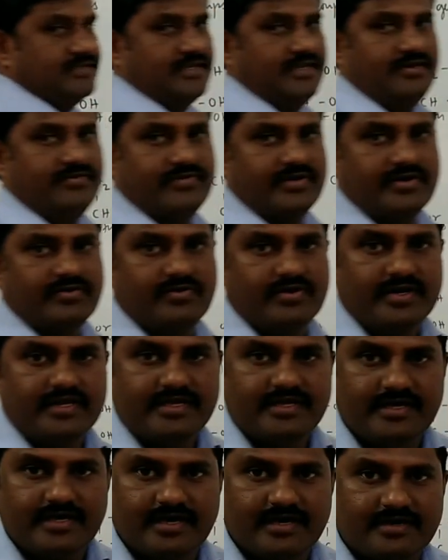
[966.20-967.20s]
is given over
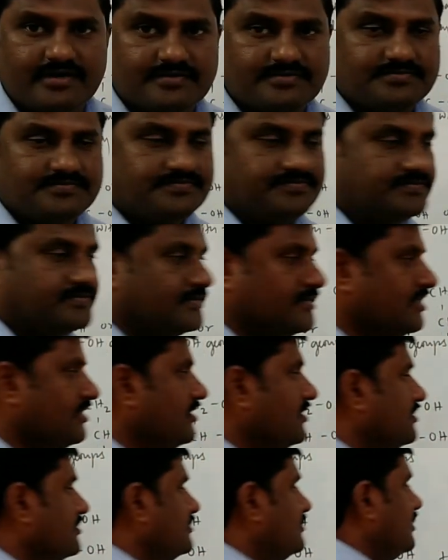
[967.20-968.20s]
here.
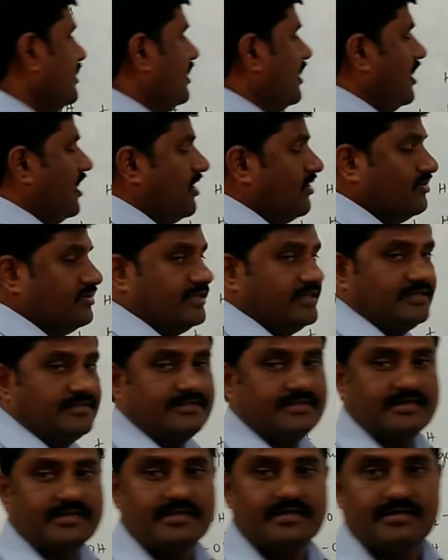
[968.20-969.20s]
So how this
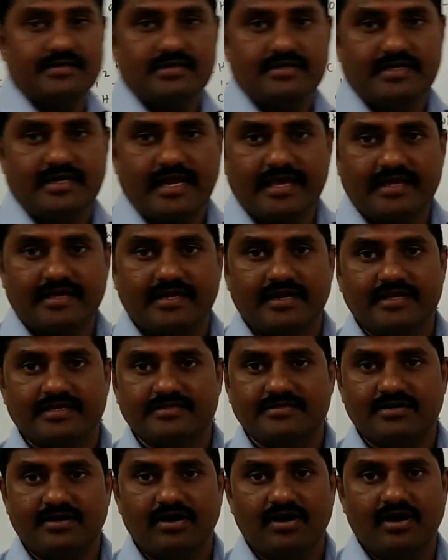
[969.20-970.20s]

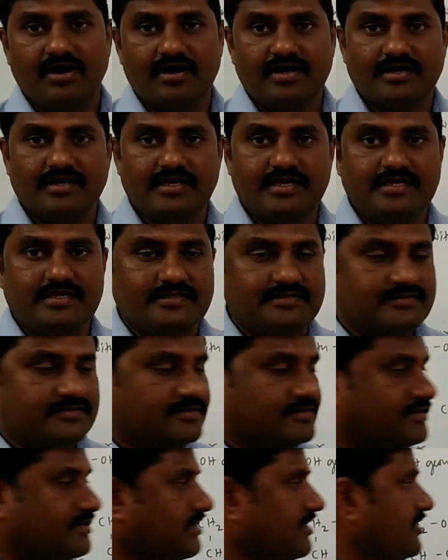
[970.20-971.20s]
triglycerol is
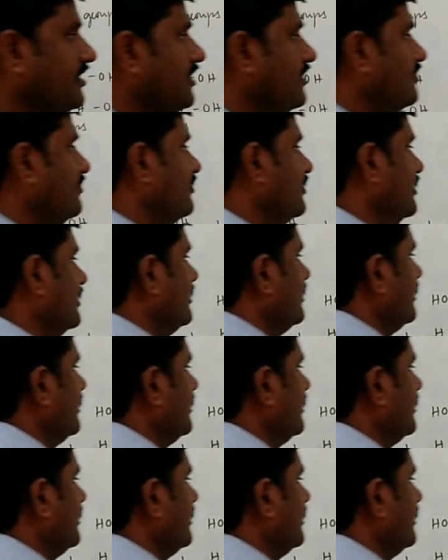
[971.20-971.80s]
written over